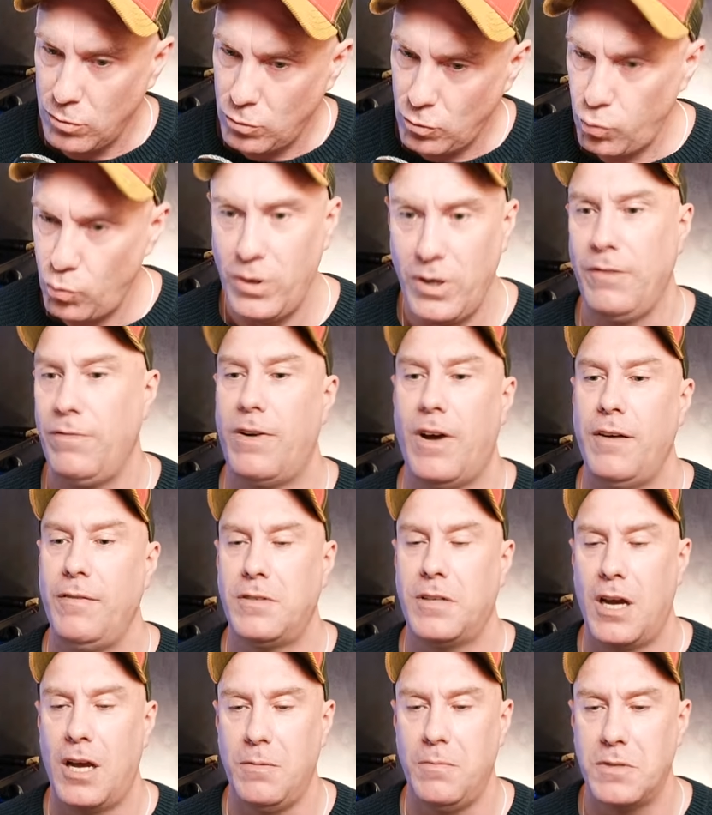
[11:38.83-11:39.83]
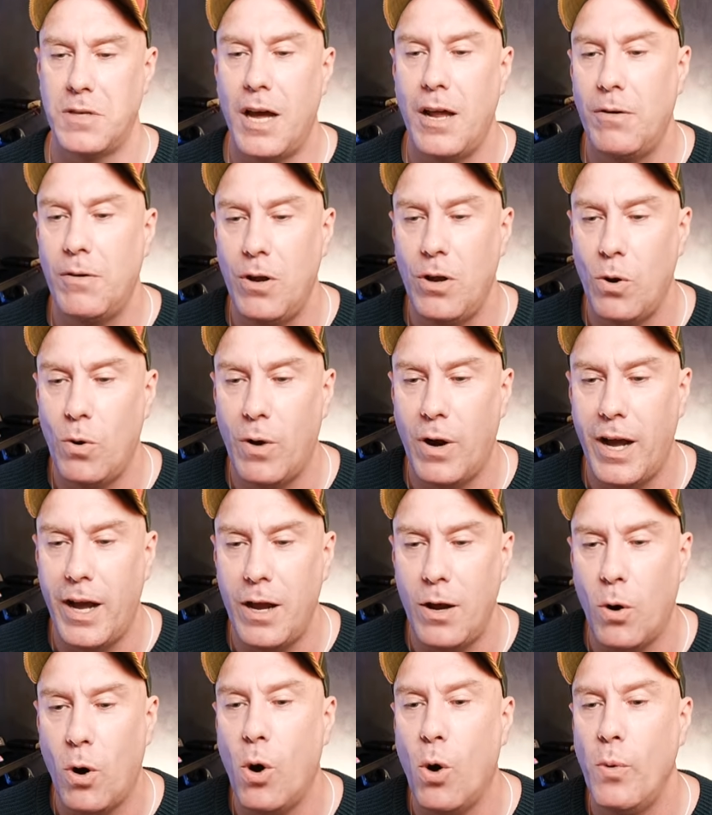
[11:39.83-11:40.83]
25 times. I don't know why
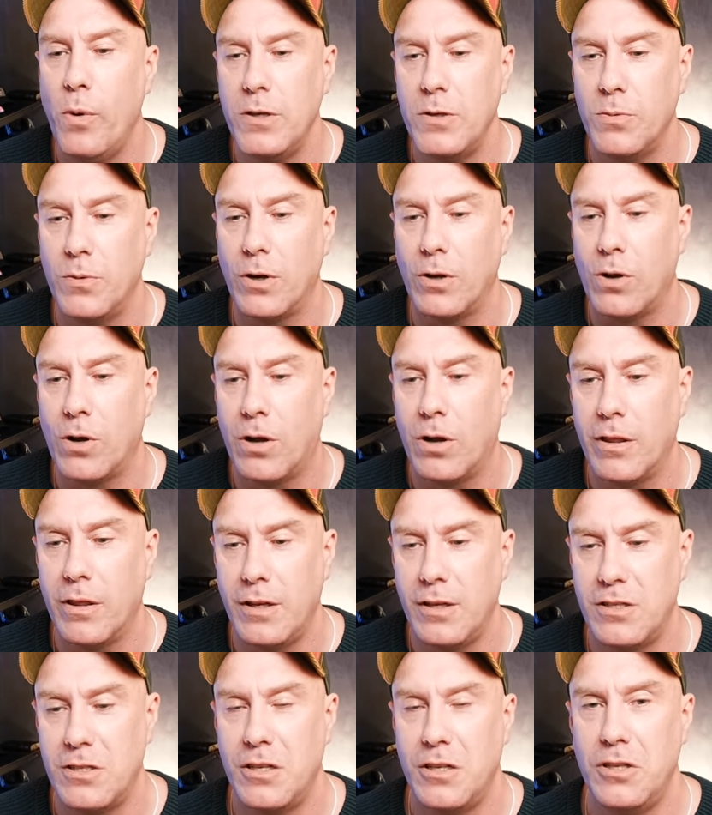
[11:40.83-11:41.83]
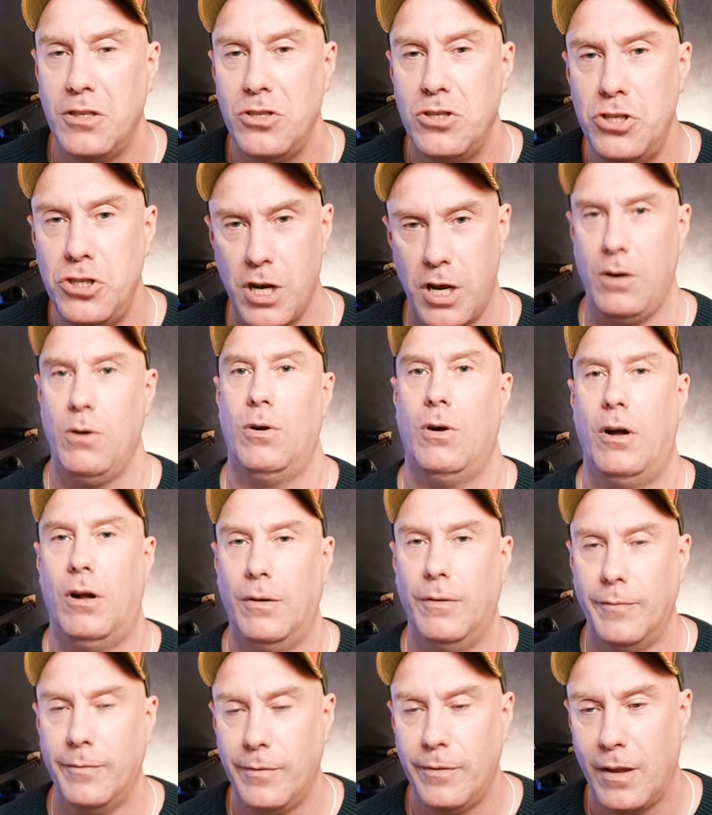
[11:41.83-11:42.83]
I always want to call this
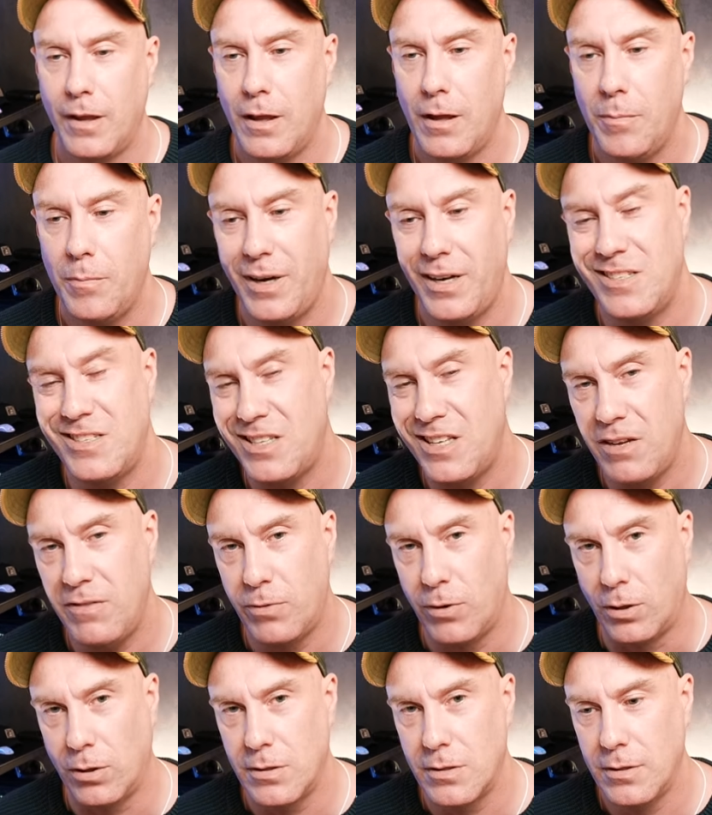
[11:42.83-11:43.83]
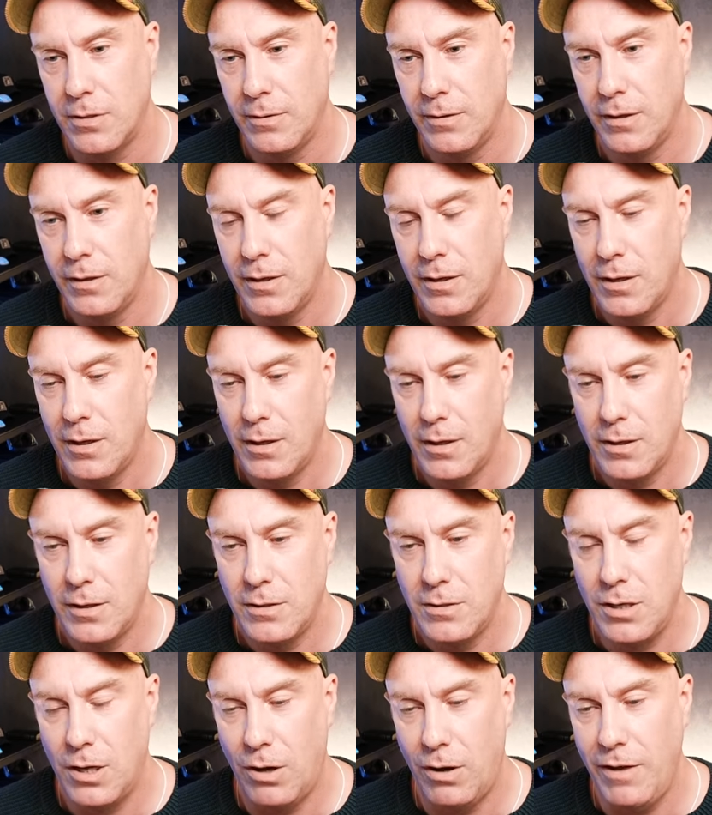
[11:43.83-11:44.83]
general, but it's default.
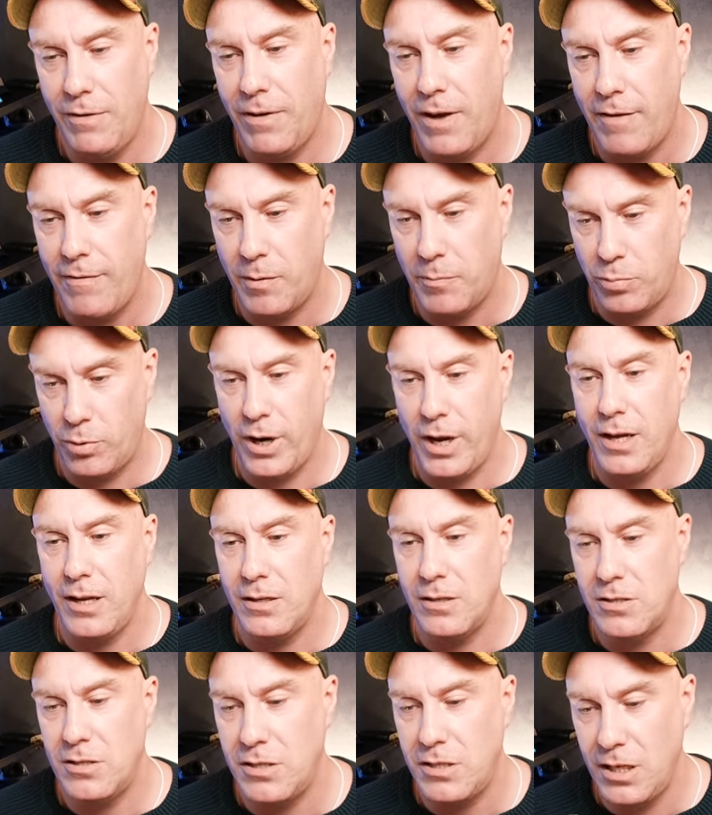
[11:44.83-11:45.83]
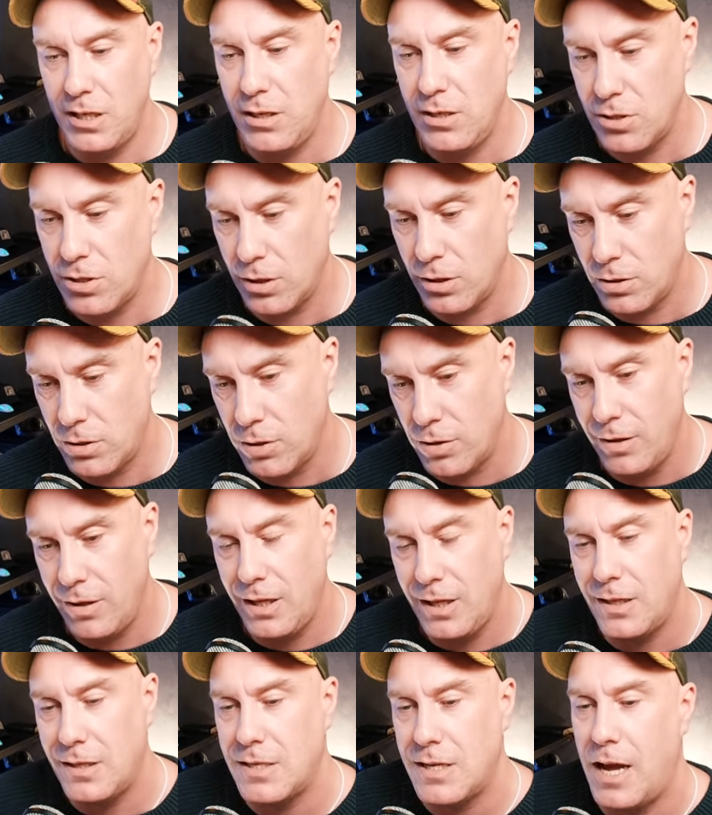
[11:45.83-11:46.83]
So if I have a brain seizure during
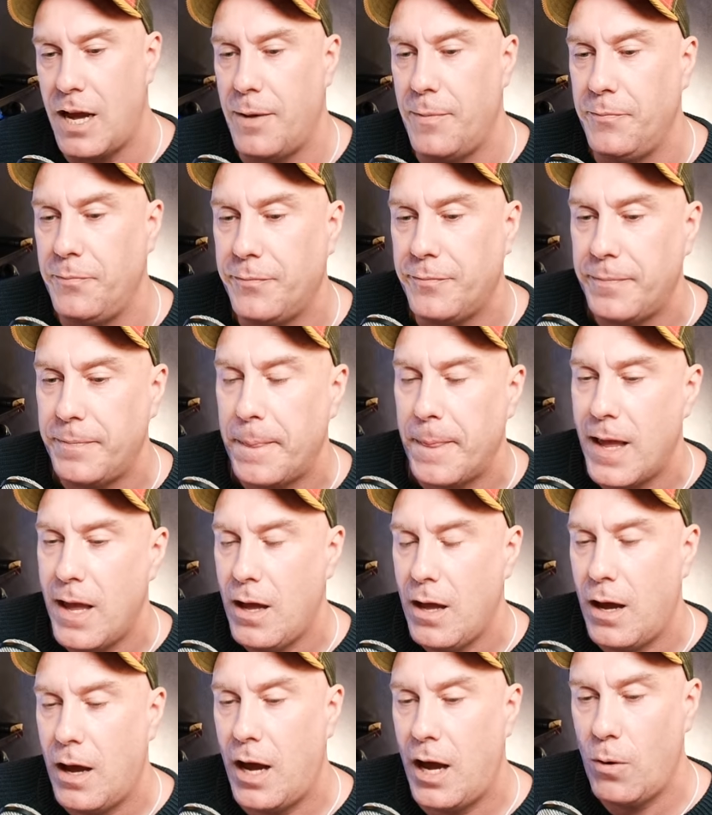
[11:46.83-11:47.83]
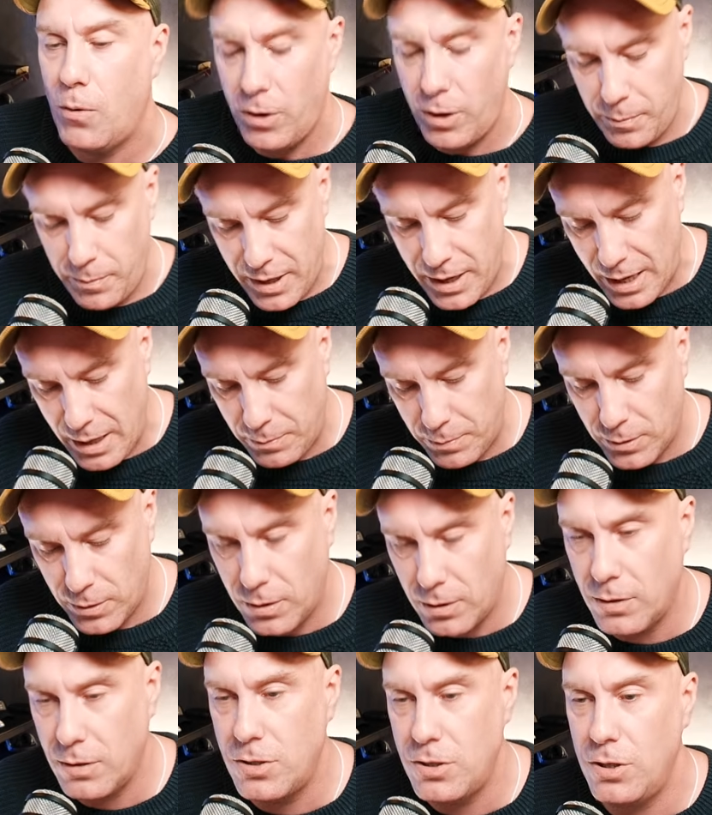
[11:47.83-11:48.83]
the exam, I want to be
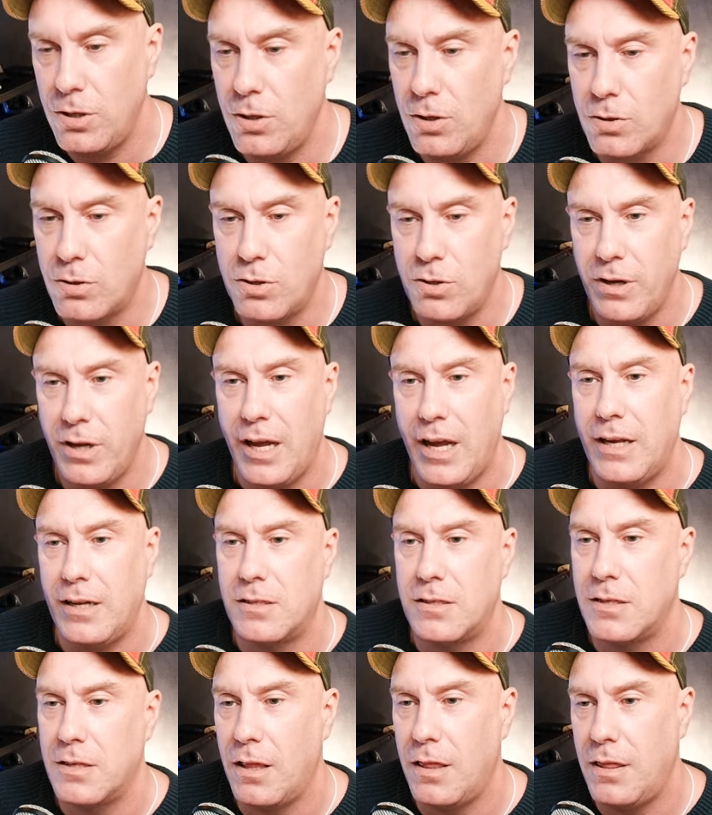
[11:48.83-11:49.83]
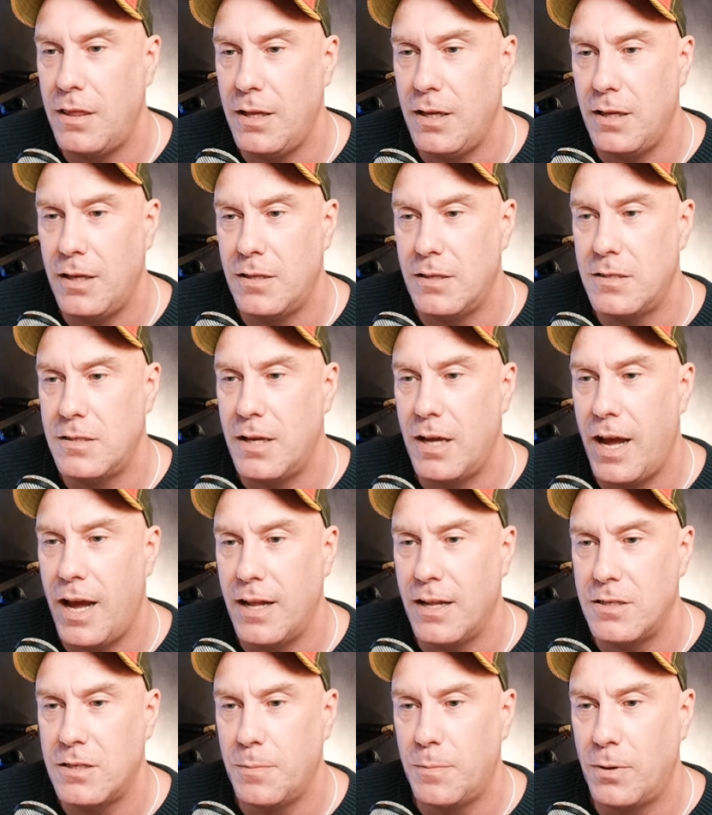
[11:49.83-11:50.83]
able to create this
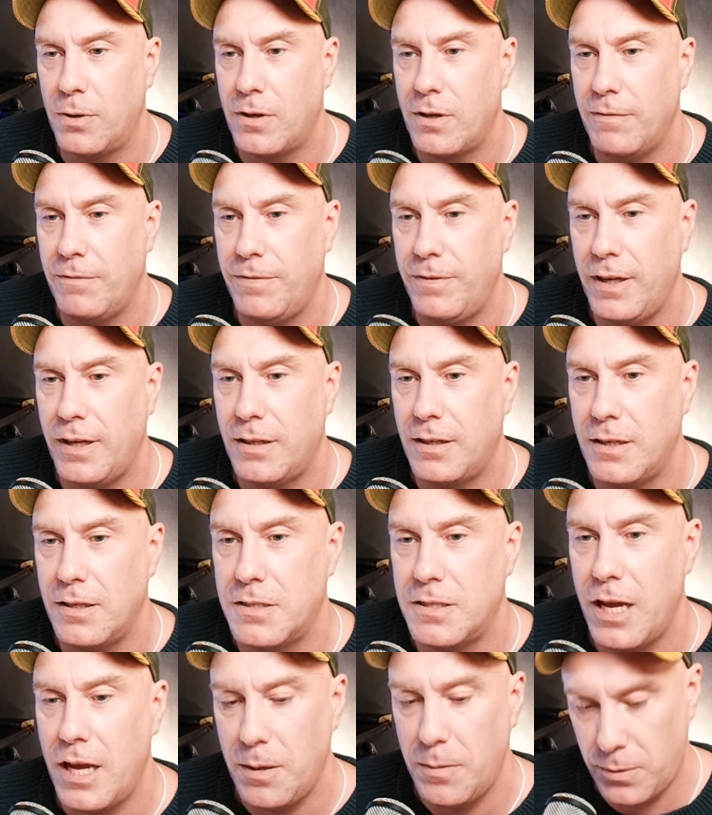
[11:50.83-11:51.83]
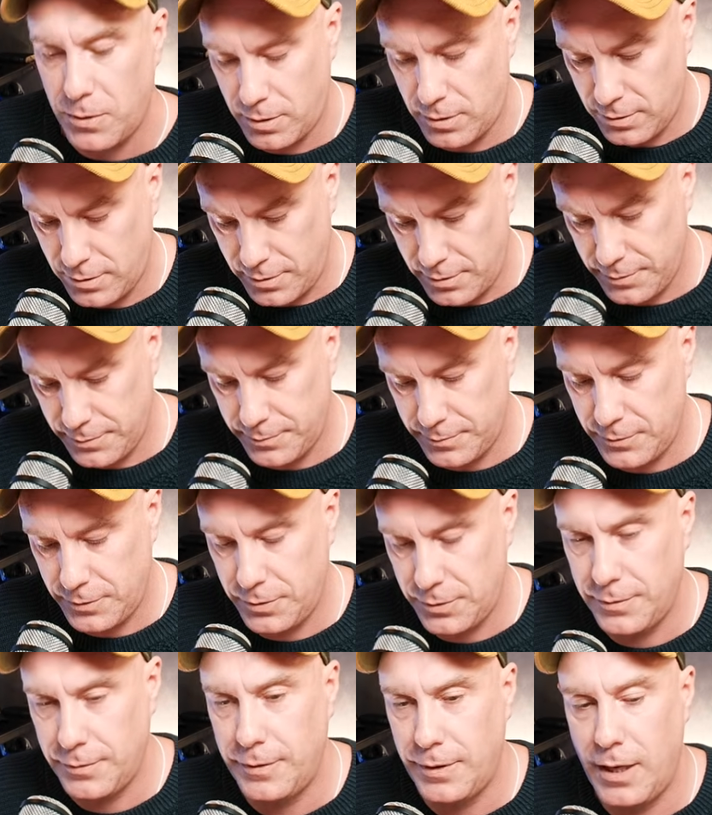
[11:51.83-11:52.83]
Ansible config disabled,
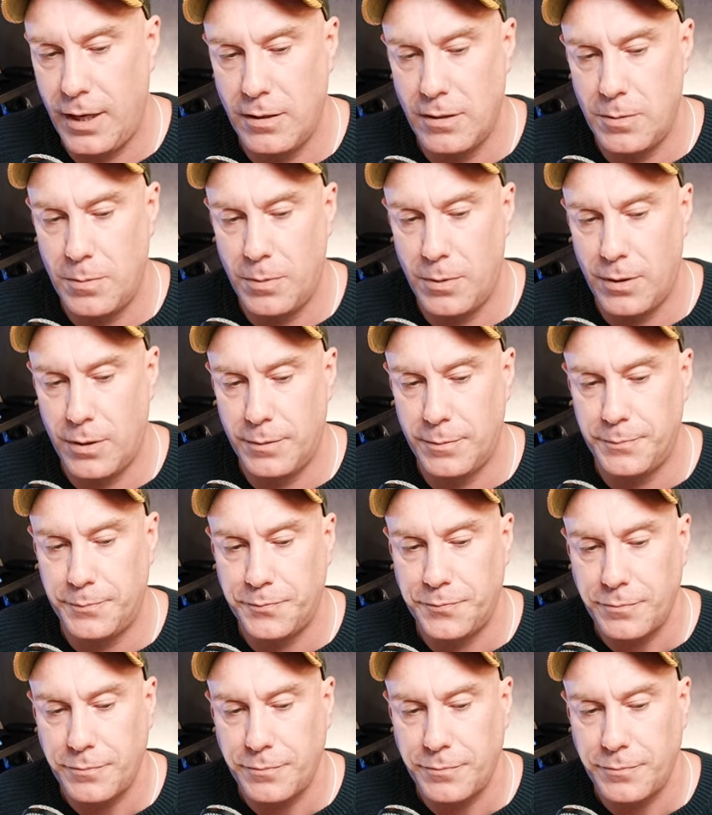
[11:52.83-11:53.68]
Ansible